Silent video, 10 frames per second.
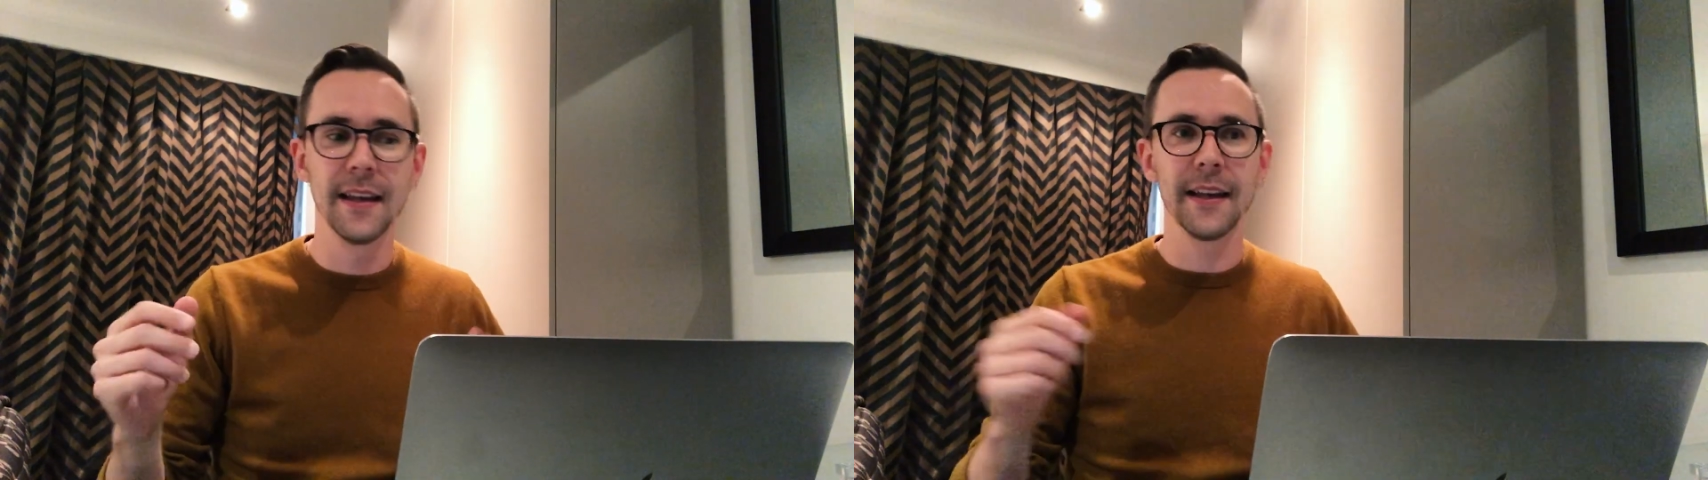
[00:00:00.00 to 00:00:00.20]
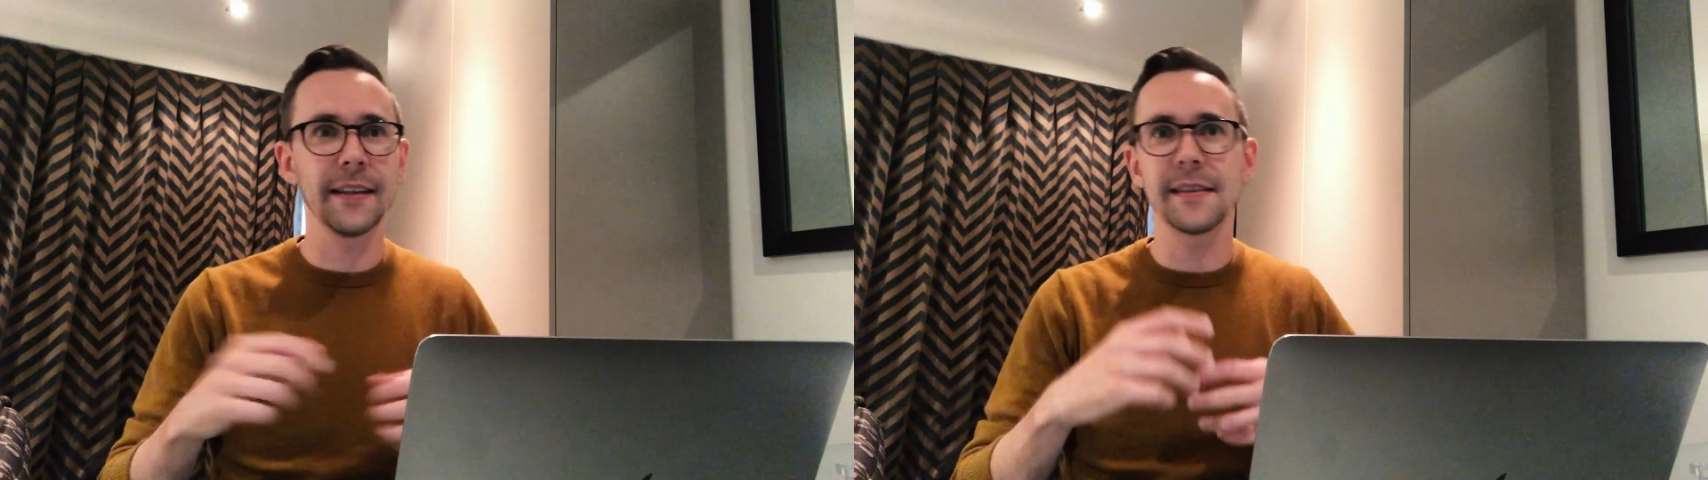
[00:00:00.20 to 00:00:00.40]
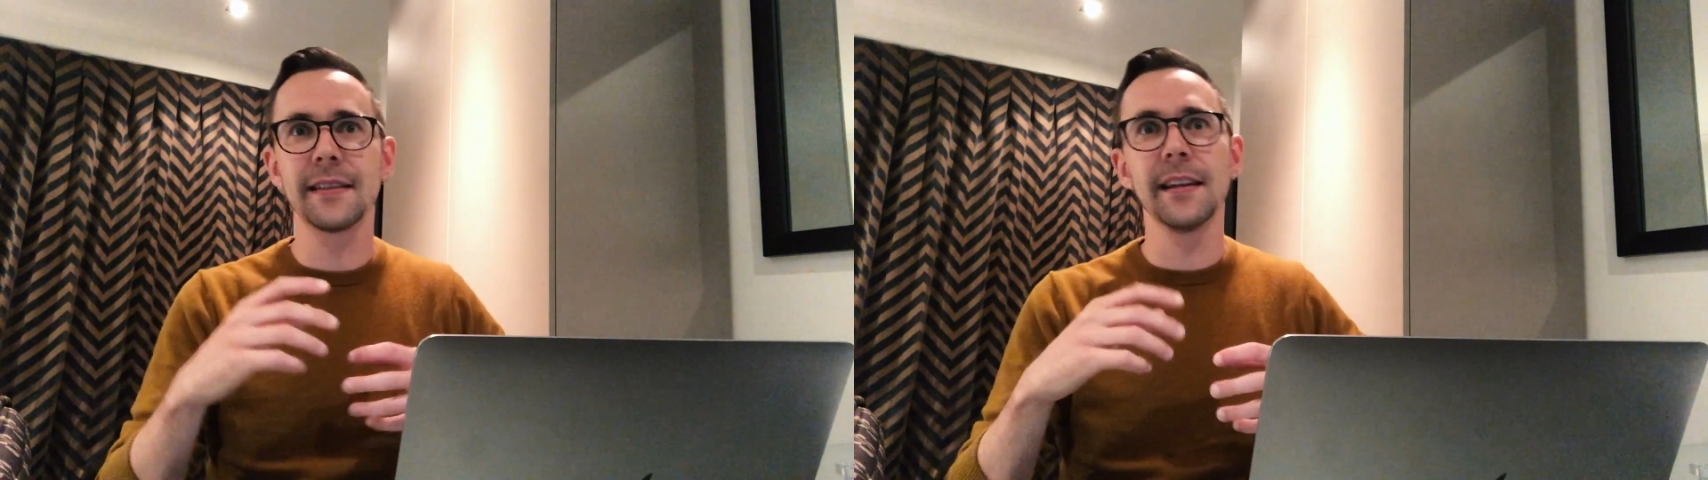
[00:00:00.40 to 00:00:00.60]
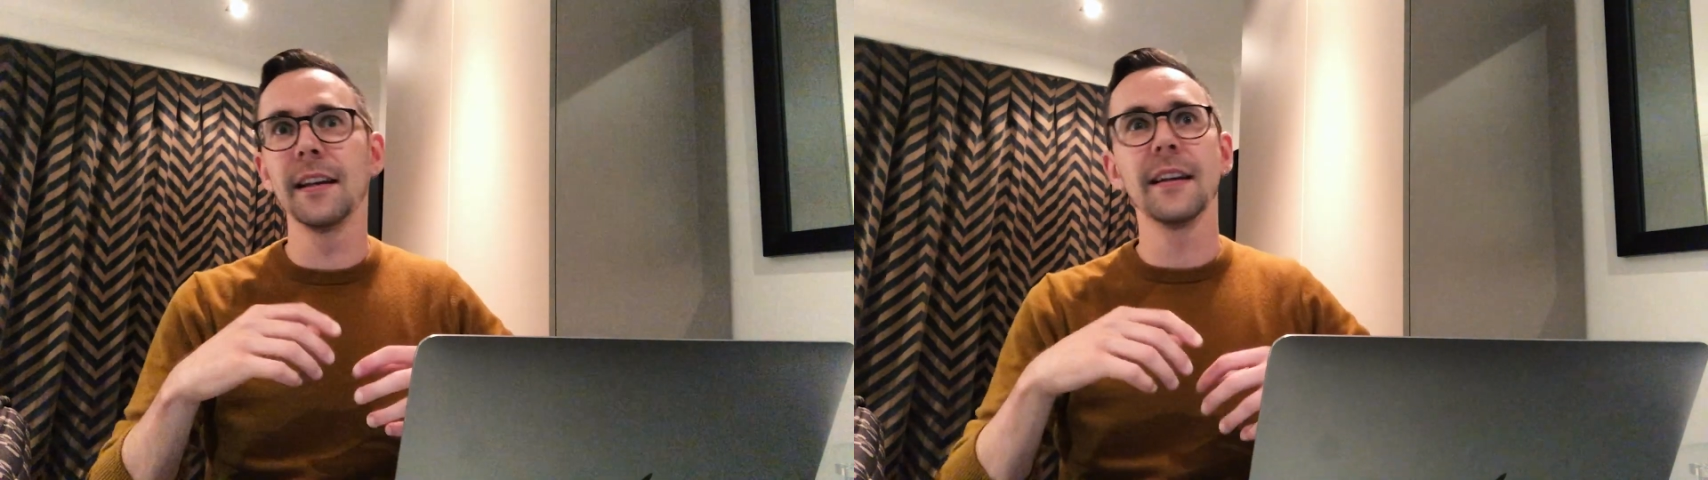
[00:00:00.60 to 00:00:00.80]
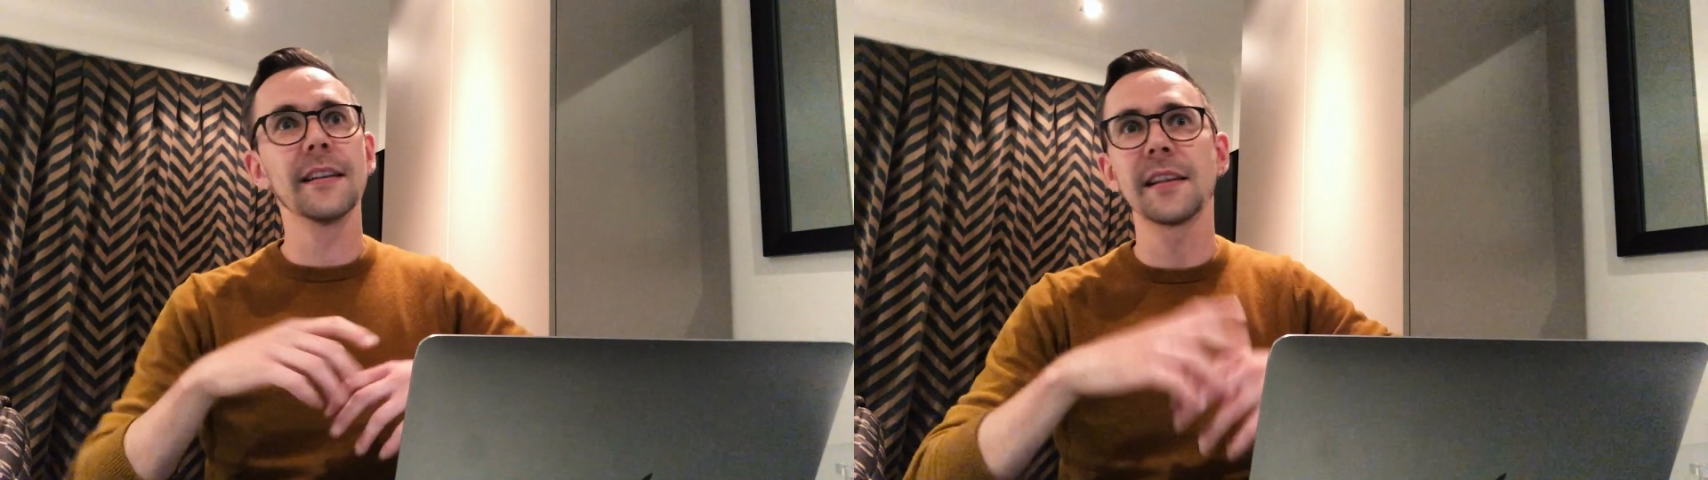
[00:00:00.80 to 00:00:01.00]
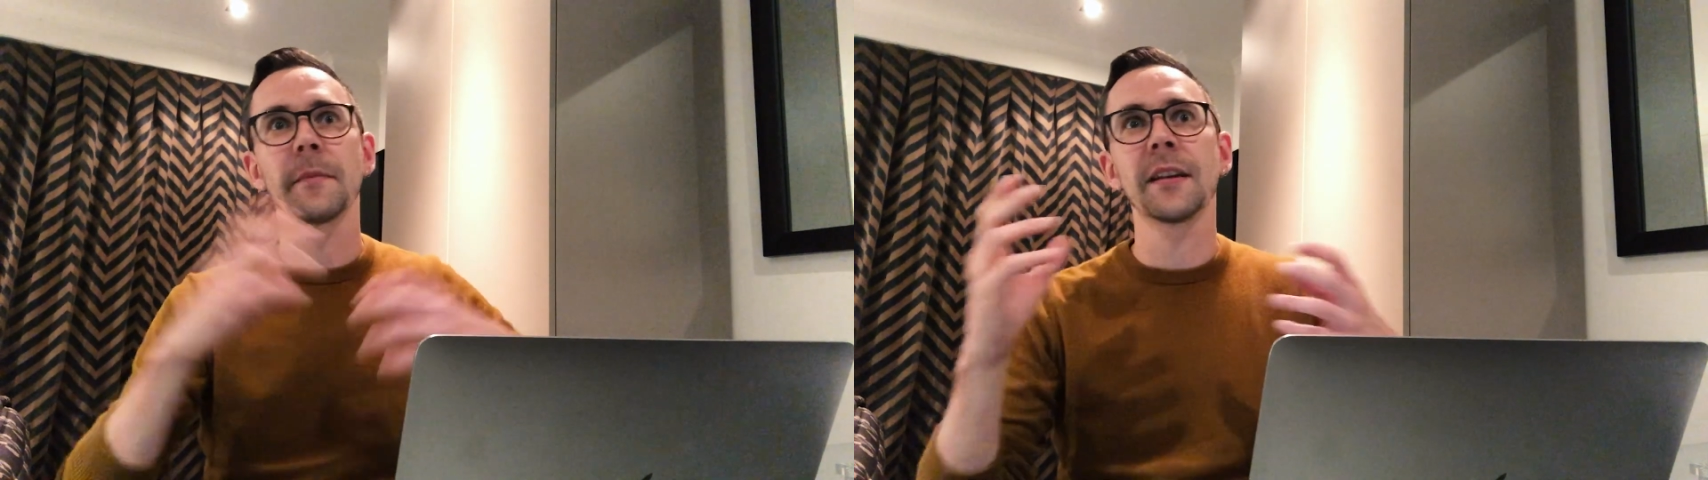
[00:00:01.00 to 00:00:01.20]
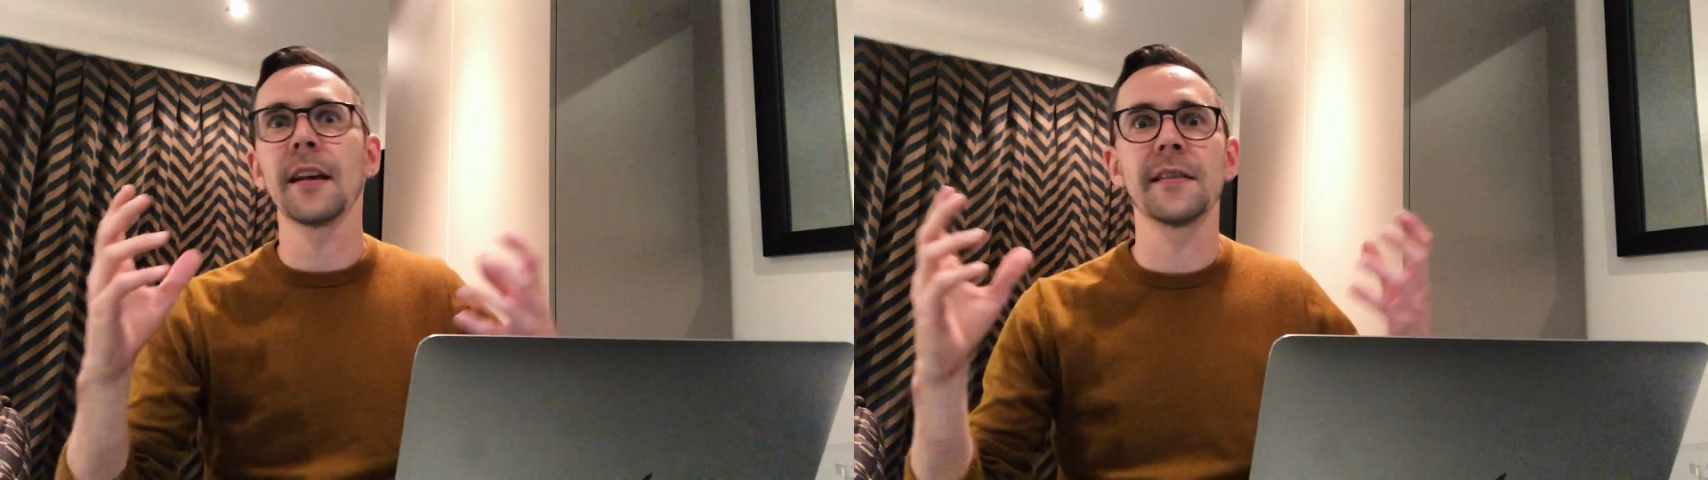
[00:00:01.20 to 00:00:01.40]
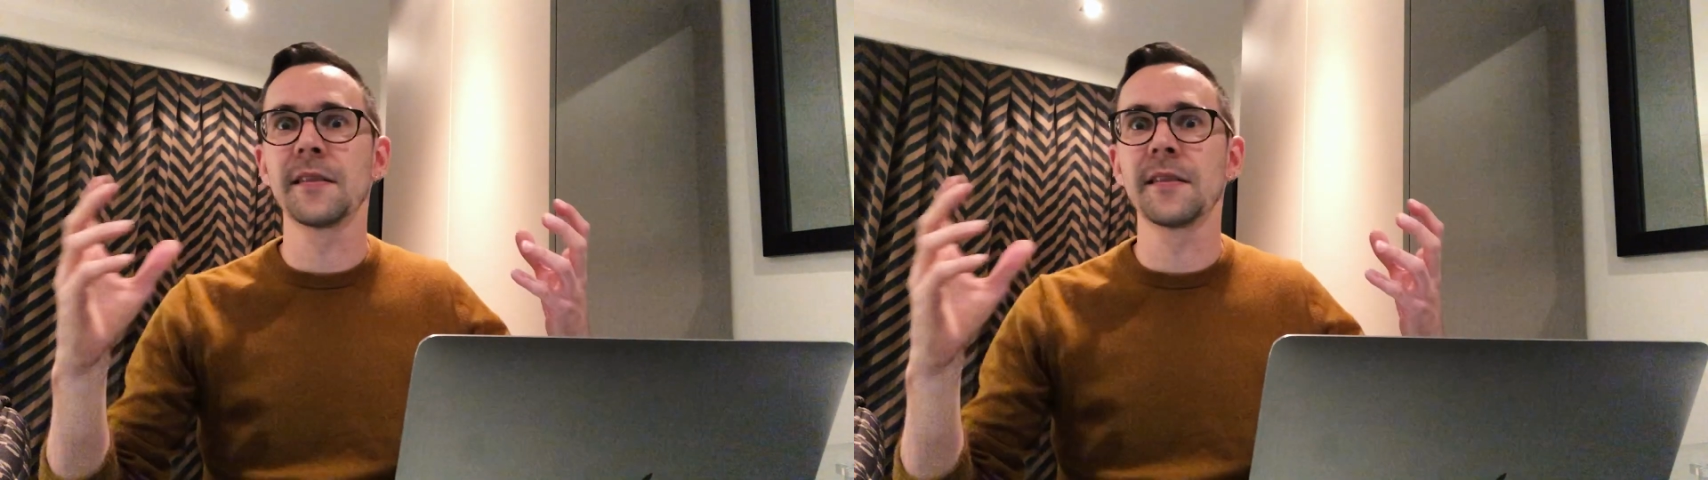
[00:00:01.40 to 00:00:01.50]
It's something that's